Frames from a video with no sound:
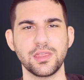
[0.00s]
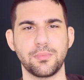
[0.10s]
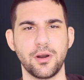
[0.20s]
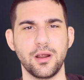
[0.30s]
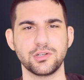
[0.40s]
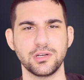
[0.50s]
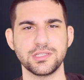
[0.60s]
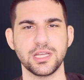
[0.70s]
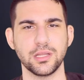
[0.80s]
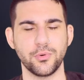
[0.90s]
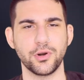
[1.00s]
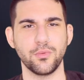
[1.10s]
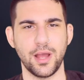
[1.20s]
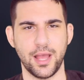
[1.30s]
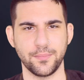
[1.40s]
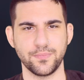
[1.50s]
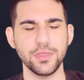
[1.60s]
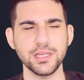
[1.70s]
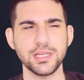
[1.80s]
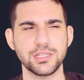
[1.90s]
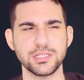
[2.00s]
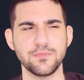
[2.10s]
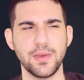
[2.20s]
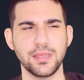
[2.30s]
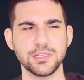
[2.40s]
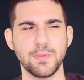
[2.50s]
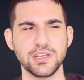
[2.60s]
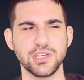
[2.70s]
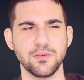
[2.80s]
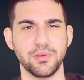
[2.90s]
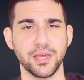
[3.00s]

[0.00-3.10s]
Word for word: and the Piranhatrons teleport away. Wouldn't that just have made the spaceship